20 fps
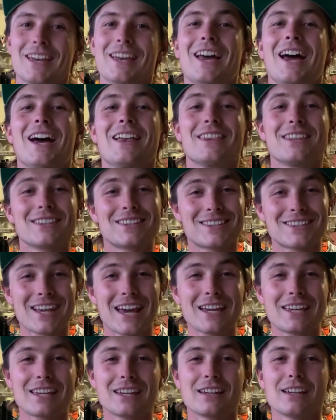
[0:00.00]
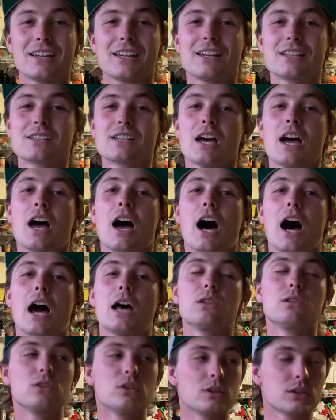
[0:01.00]
And then second is
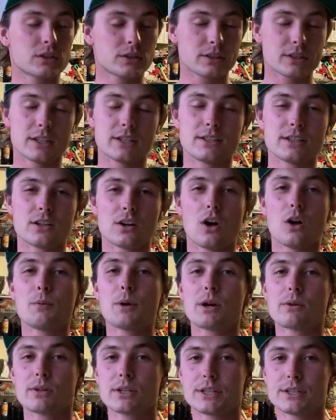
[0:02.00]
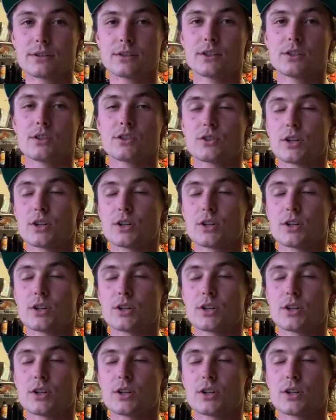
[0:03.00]
did all my research,